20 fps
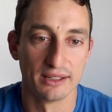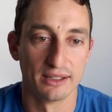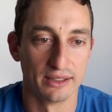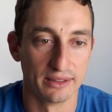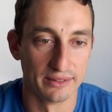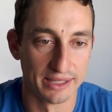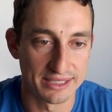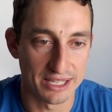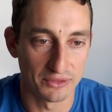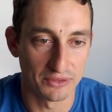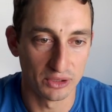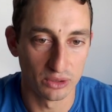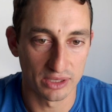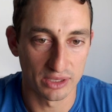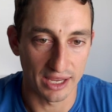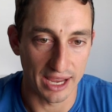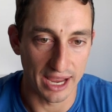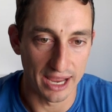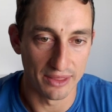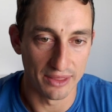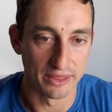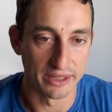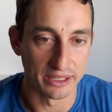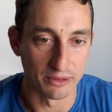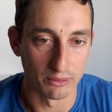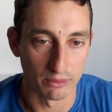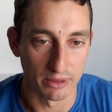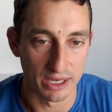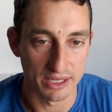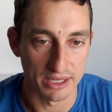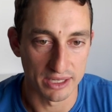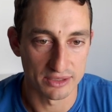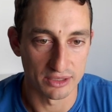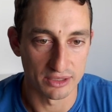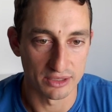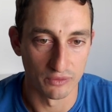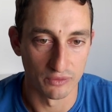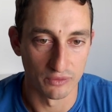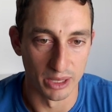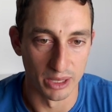Let's have a look at the rest
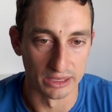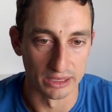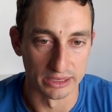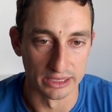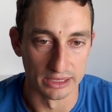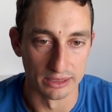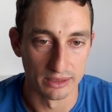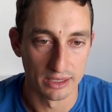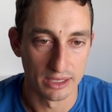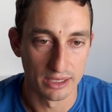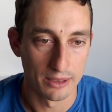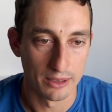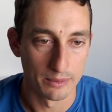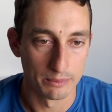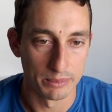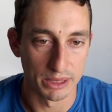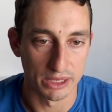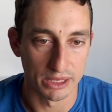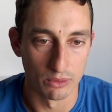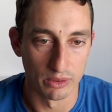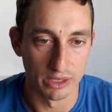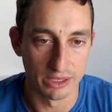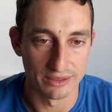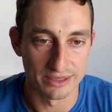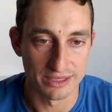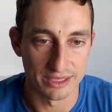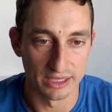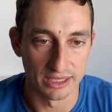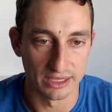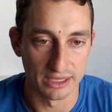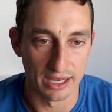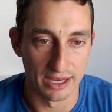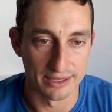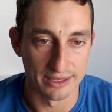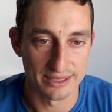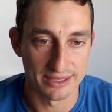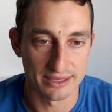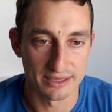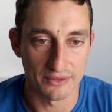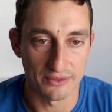of the market. Bitcoin is sitting at
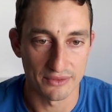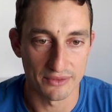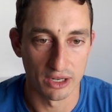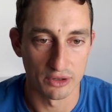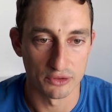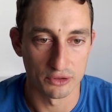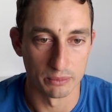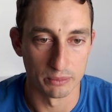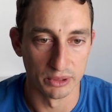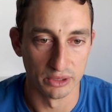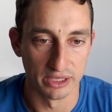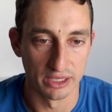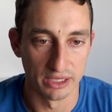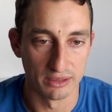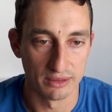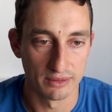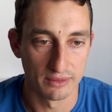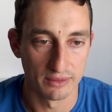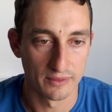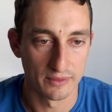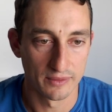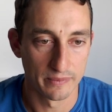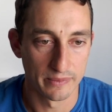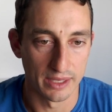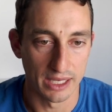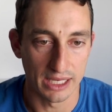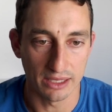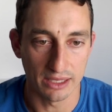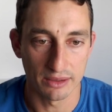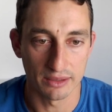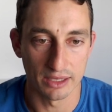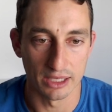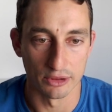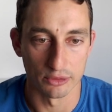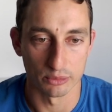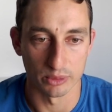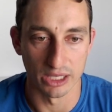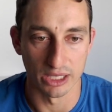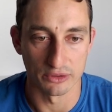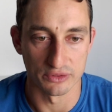seven hundred billion, E T H at
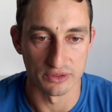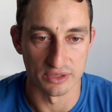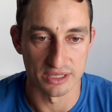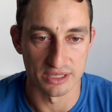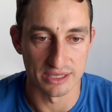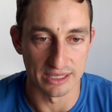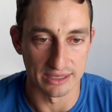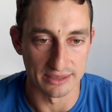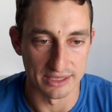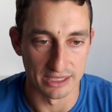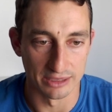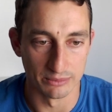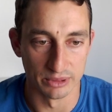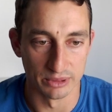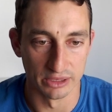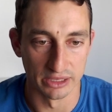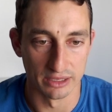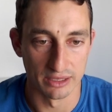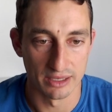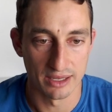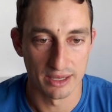three hundred sixteen billion,